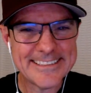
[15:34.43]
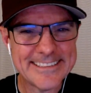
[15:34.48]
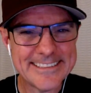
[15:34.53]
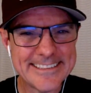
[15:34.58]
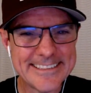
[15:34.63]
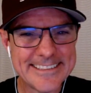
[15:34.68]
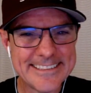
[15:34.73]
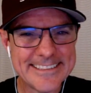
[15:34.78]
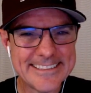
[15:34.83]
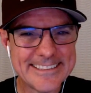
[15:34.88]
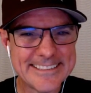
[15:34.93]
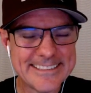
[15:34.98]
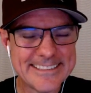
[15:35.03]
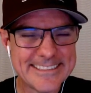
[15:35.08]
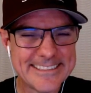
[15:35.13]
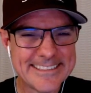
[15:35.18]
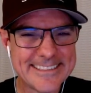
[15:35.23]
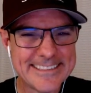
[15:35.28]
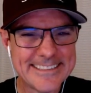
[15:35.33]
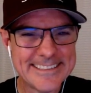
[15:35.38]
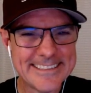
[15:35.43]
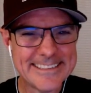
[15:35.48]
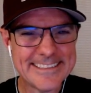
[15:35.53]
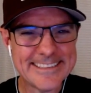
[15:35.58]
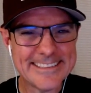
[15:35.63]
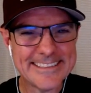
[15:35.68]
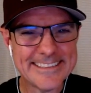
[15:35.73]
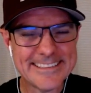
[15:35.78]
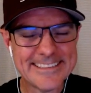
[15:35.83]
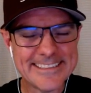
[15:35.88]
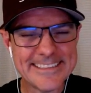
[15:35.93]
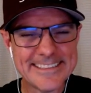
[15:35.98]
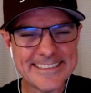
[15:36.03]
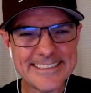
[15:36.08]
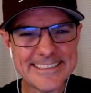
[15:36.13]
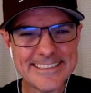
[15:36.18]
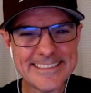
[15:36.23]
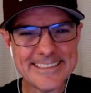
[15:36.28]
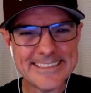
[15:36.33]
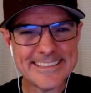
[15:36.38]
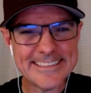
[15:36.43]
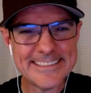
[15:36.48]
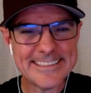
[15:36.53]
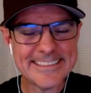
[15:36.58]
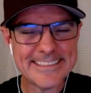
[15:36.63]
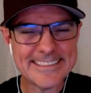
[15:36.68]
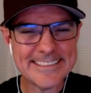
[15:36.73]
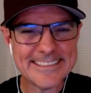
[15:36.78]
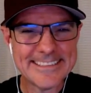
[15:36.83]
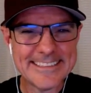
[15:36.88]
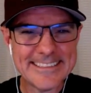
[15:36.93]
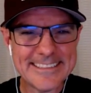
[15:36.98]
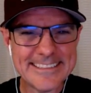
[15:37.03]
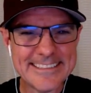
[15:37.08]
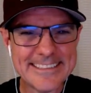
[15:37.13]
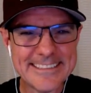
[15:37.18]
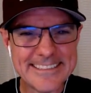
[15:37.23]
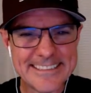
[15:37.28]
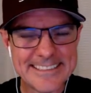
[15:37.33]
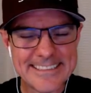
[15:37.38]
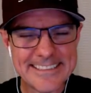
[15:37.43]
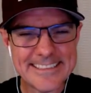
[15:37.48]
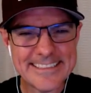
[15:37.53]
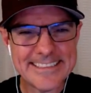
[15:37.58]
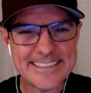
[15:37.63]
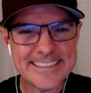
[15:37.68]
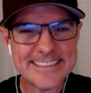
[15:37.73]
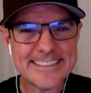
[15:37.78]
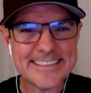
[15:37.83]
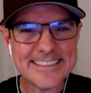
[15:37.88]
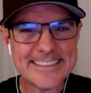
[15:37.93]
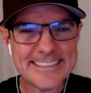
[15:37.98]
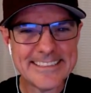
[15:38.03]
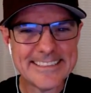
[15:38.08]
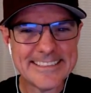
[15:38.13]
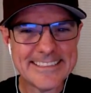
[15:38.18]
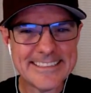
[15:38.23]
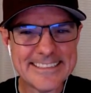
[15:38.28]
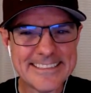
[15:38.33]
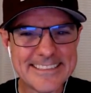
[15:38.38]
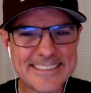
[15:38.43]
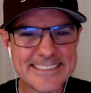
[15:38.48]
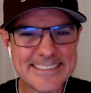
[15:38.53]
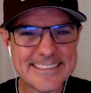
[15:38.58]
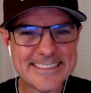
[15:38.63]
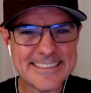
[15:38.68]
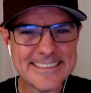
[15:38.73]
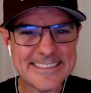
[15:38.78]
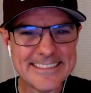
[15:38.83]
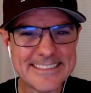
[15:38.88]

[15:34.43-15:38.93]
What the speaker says: (silent)